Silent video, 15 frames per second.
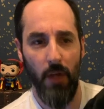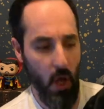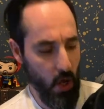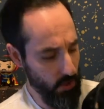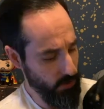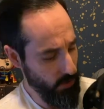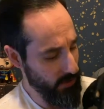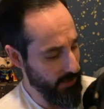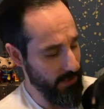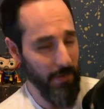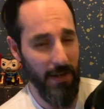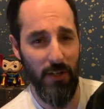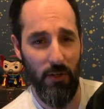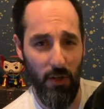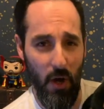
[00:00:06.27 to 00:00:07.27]
Also, this is
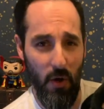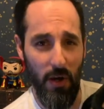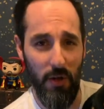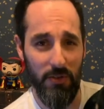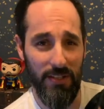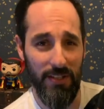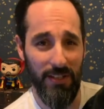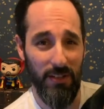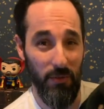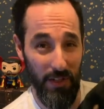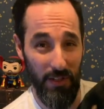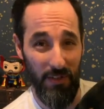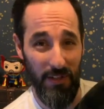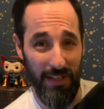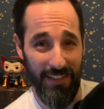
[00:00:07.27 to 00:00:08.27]
my new co-host. What do
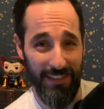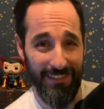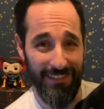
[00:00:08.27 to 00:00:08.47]
you think?